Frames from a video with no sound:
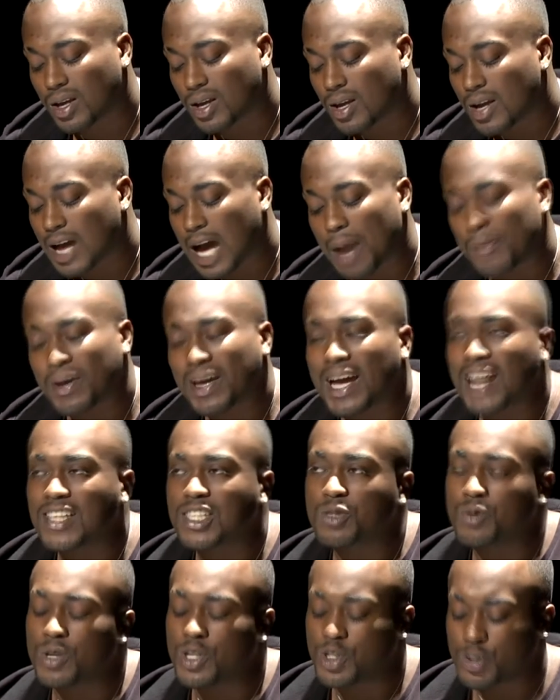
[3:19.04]
I began
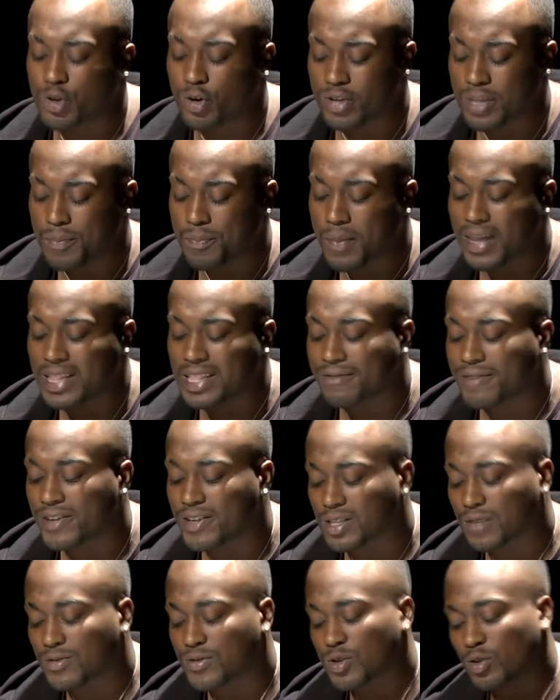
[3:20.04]
to enjoy the
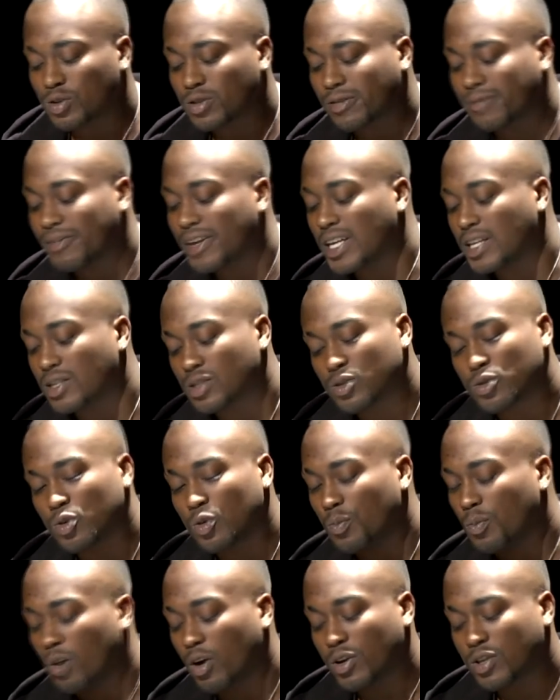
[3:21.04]
benefits of such things too
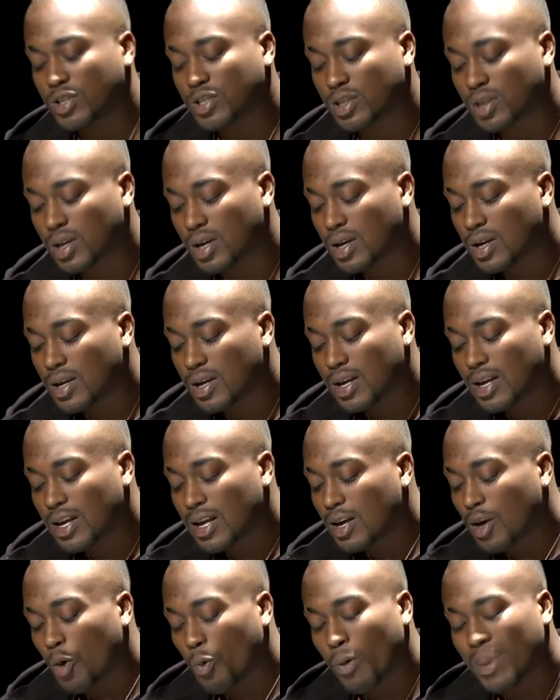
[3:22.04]
much.
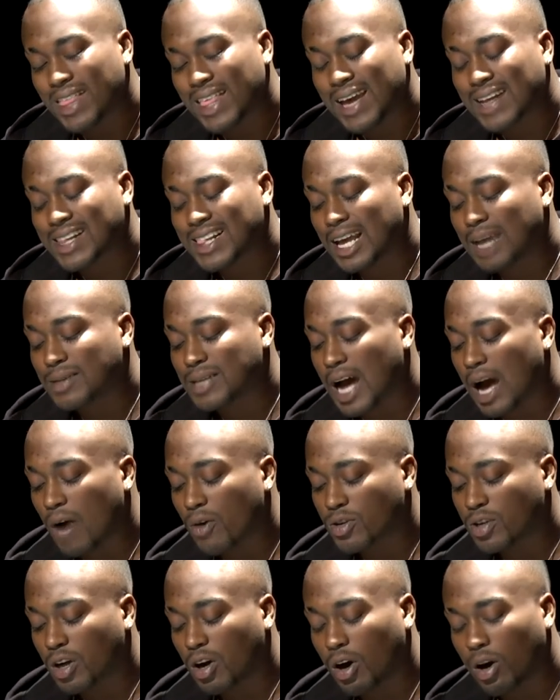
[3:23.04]
When I claimed
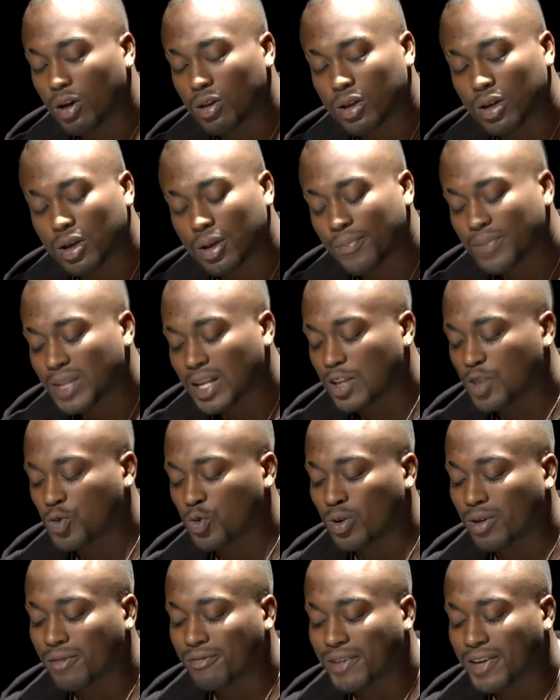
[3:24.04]
alcohol and
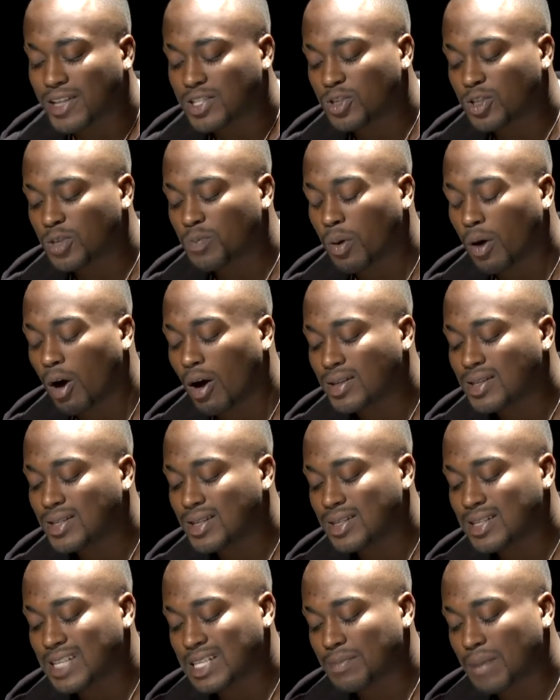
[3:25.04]
drug-infested
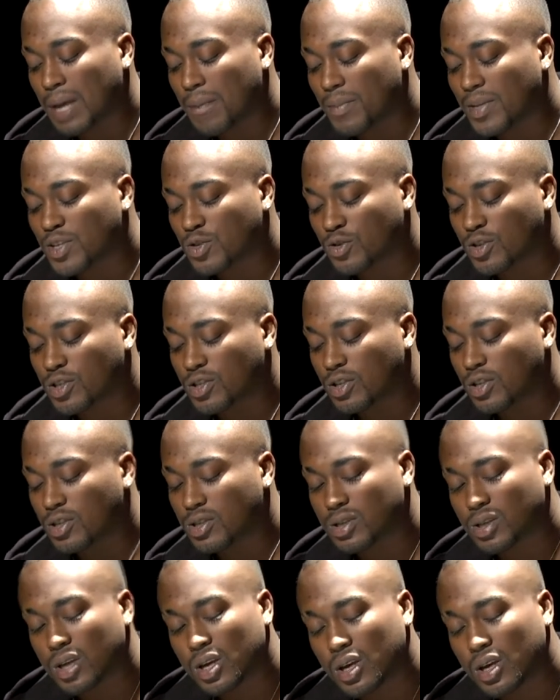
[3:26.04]
parties as my mistresses,